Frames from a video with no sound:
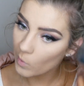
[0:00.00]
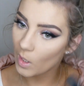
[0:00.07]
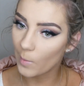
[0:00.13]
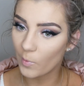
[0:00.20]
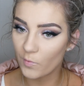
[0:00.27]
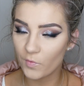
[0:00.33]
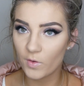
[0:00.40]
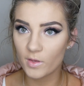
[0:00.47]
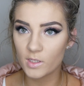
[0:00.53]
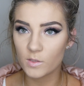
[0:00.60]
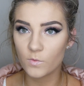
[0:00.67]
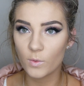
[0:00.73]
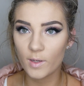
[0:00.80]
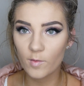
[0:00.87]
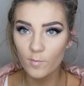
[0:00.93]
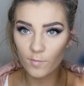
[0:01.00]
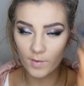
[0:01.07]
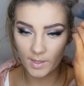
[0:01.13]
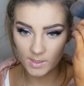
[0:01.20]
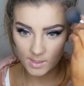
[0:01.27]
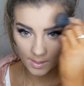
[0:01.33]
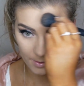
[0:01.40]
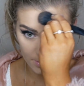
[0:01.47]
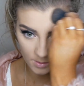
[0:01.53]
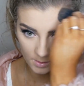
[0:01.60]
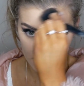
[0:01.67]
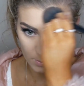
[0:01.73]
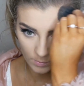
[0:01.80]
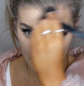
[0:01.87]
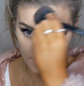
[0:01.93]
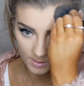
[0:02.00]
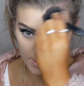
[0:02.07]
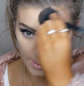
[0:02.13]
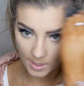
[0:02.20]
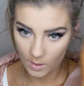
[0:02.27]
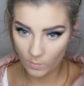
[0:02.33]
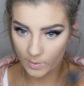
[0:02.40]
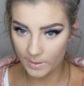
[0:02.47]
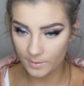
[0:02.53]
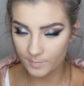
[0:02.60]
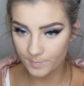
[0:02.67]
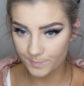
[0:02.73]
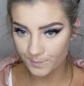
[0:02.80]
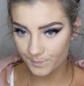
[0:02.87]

I prefer this one in Fake Tan because it is quite a dark one.